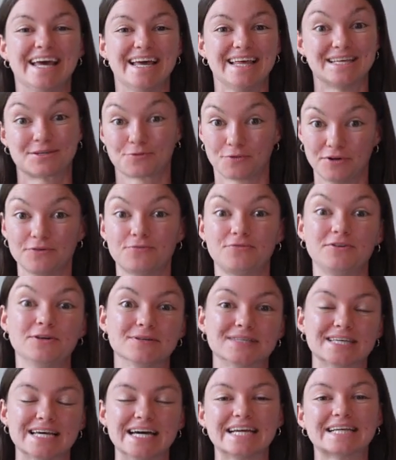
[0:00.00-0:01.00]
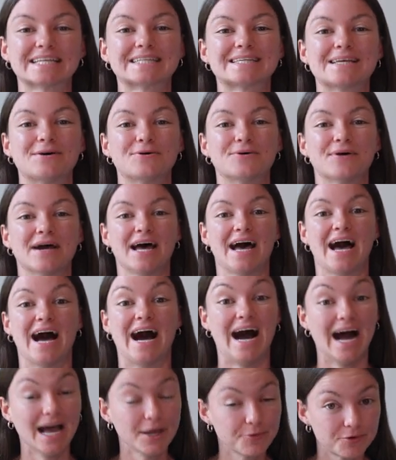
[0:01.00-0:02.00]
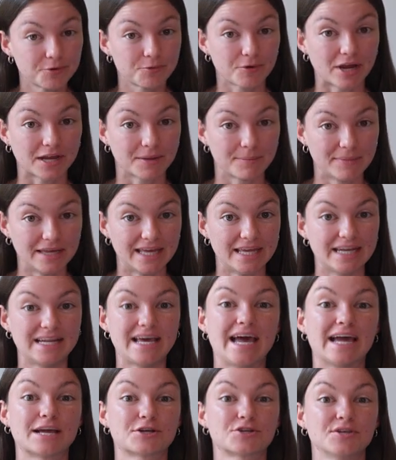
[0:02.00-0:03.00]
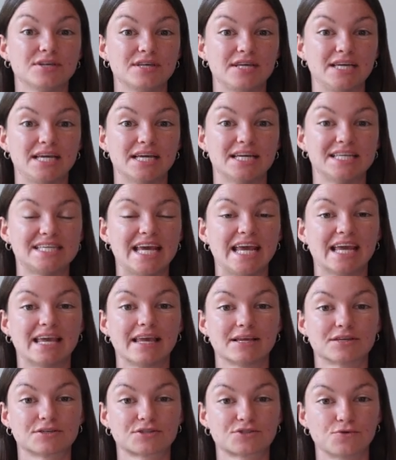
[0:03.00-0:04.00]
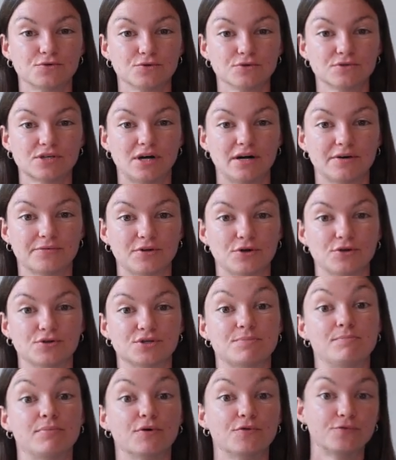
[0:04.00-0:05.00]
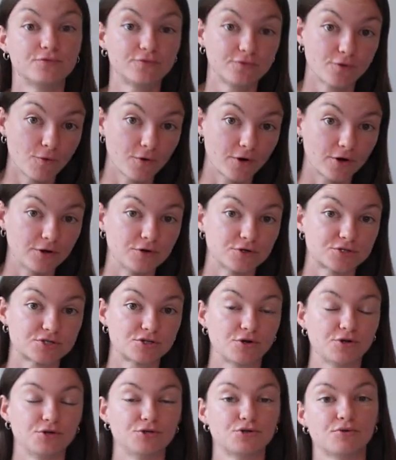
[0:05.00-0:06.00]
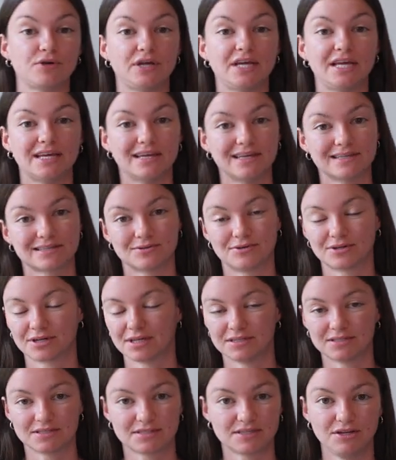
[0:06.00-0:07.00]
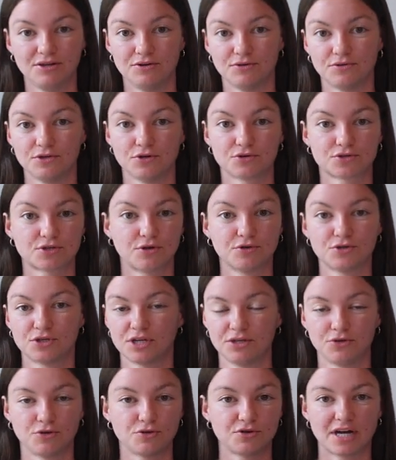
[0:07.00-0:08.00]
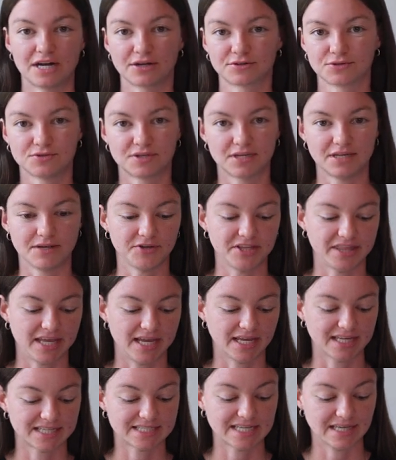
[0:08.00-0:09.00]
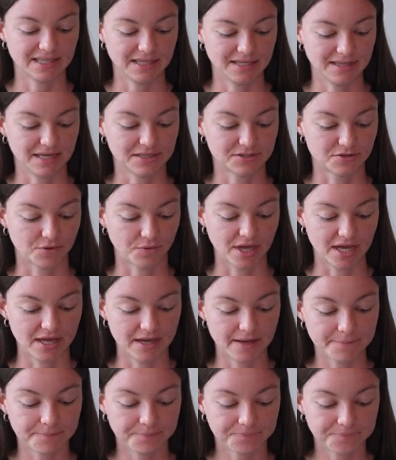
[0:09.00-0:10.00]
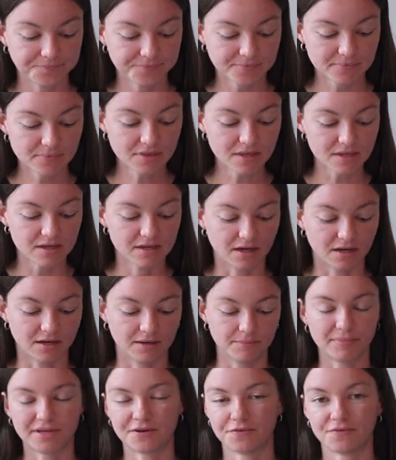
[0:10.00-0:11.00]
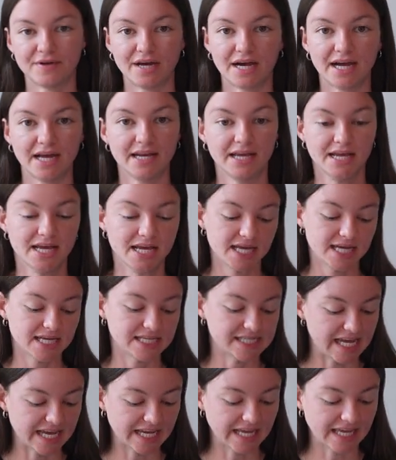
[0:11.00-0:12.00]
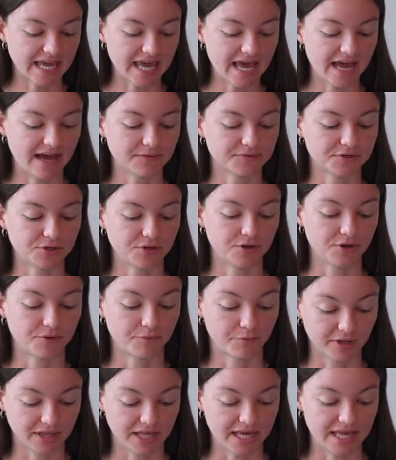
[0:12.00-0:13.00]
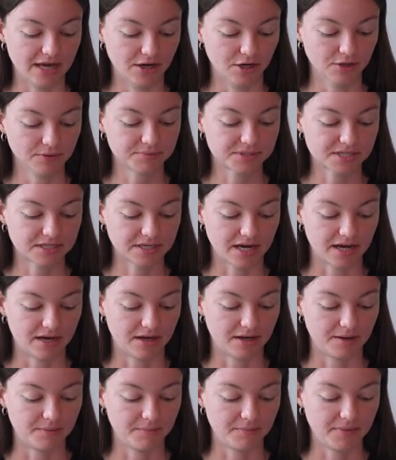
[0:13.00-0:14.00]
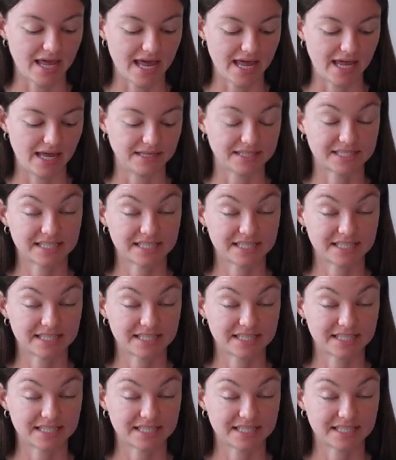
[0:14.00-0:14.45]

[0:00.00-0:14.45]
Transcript: it's what it feels like. So I would recommend actually taking stool softeners before your surgery, as long as, you know, your surgeon, your doctors and everything say that that's okay. But if not, taking it after really helps, and